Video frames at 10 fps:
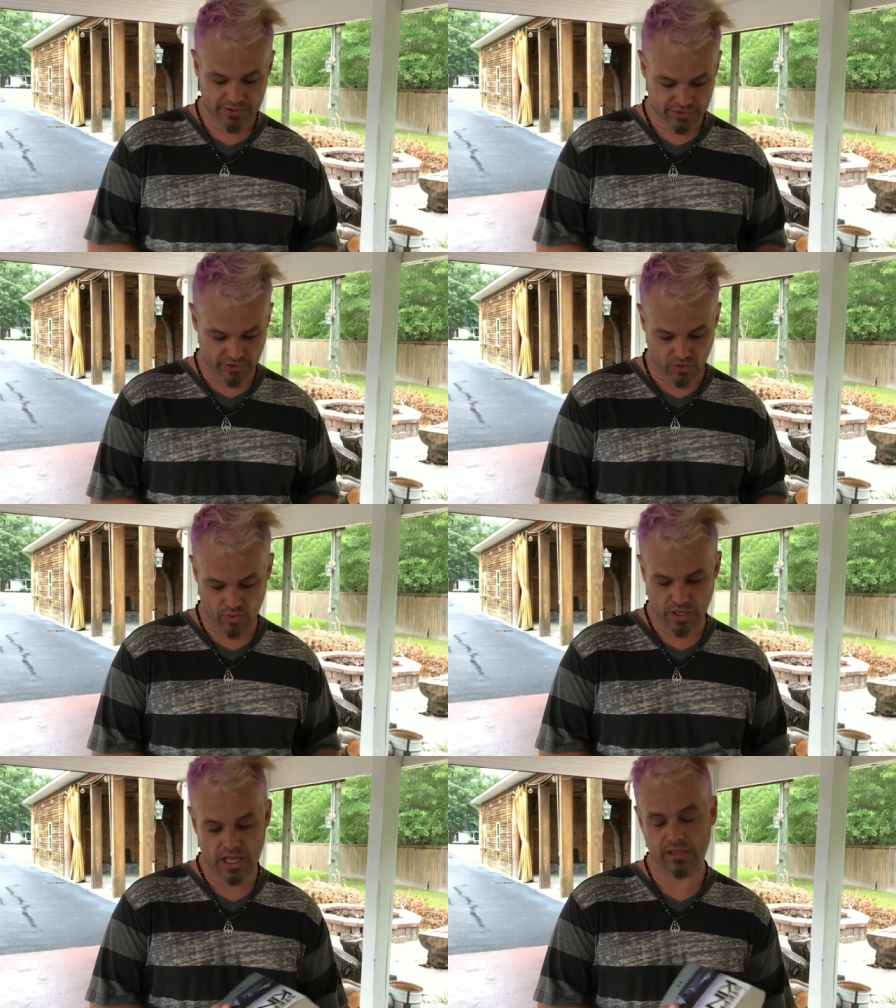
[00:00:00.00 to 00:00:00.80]

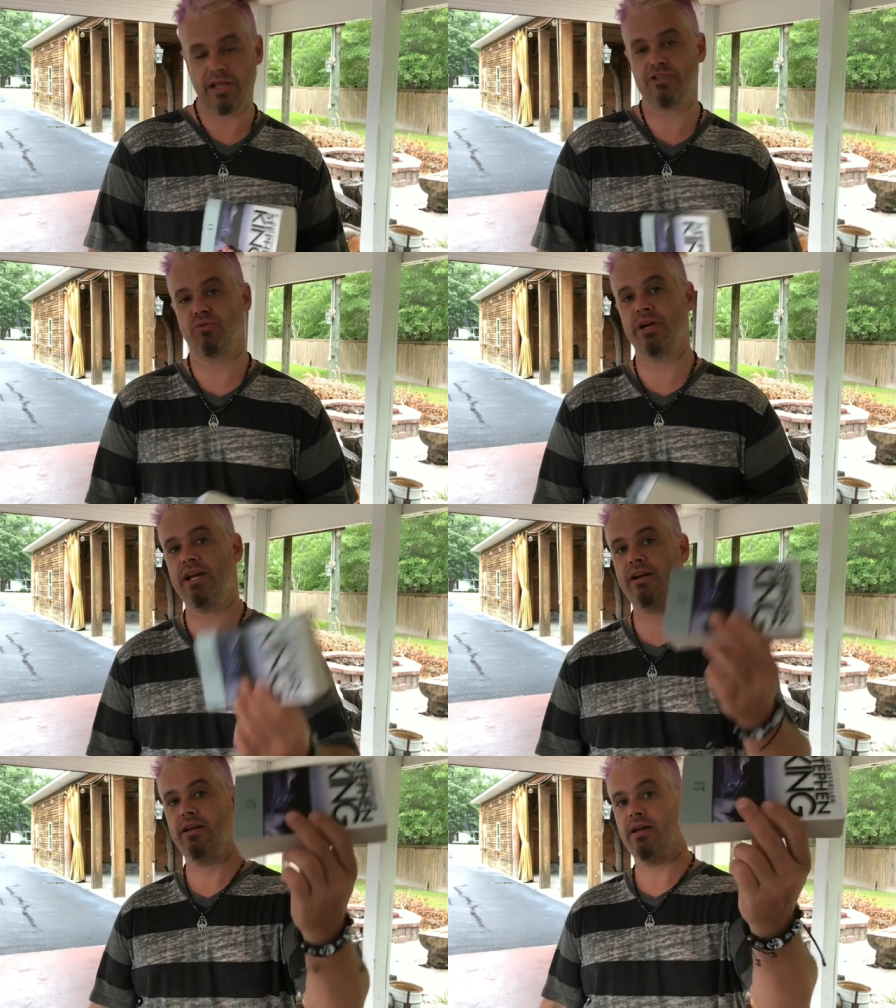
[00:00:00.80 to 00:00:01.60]
So let's
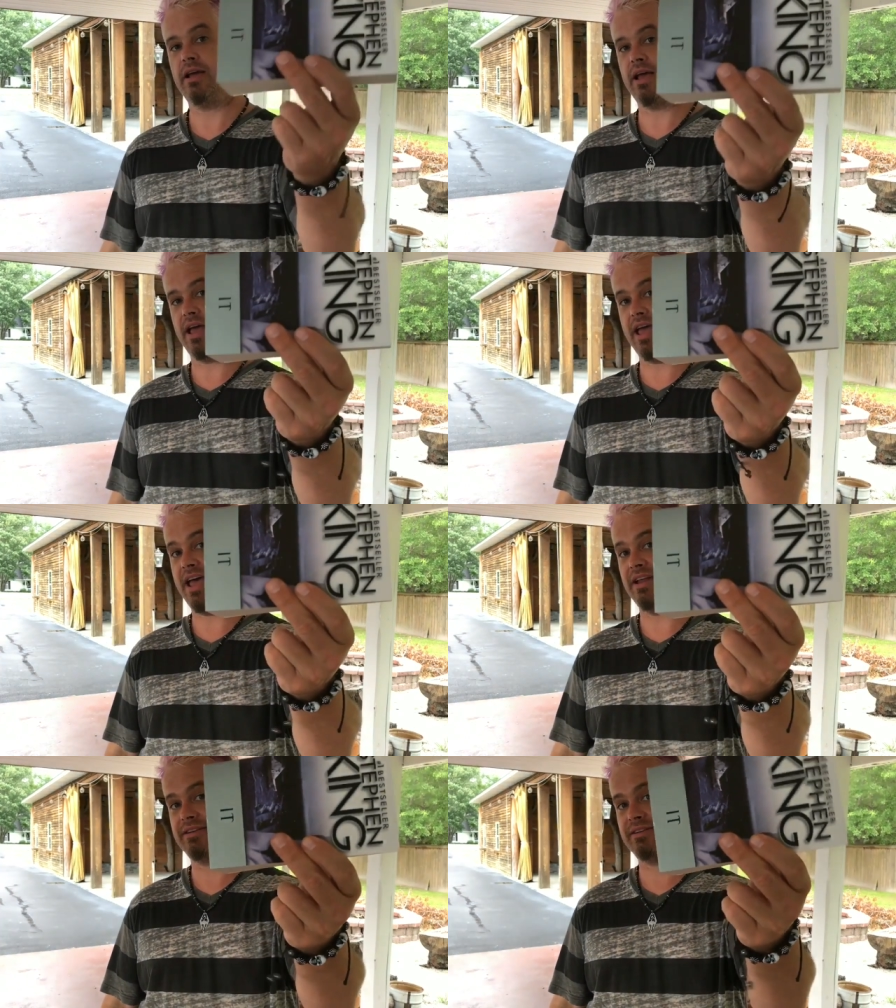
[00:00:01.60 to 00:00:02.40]
read
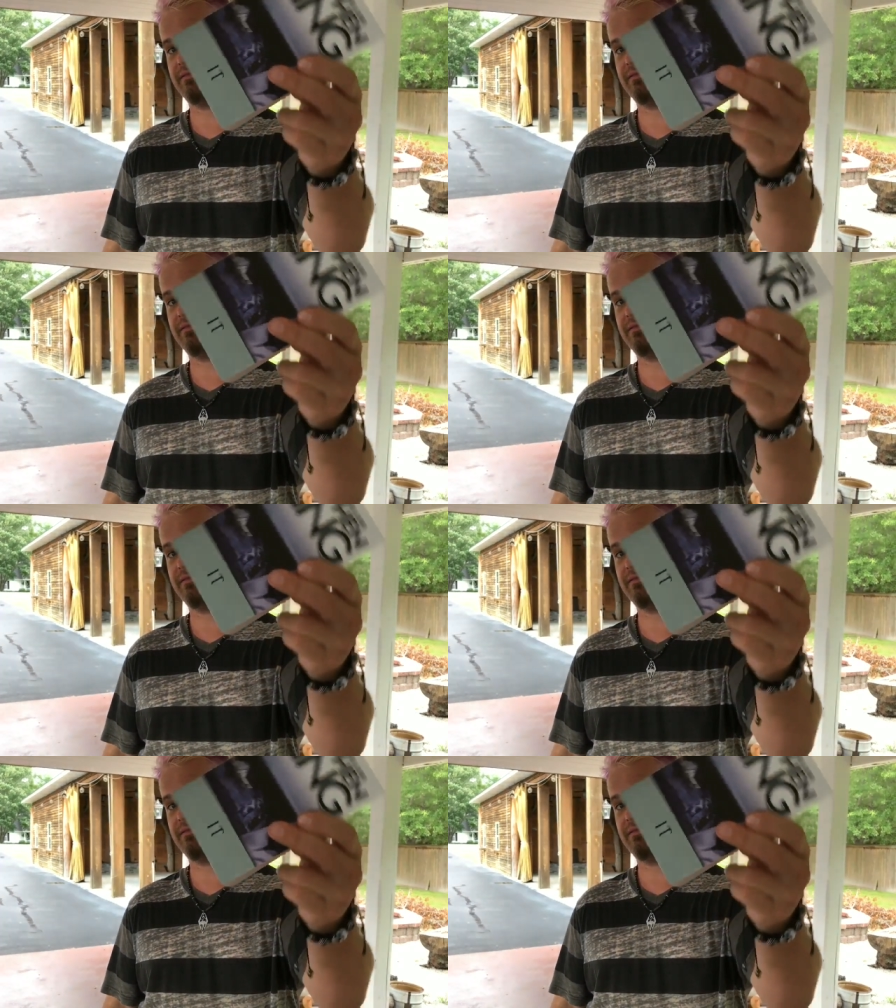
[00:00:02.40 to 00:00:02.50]
it.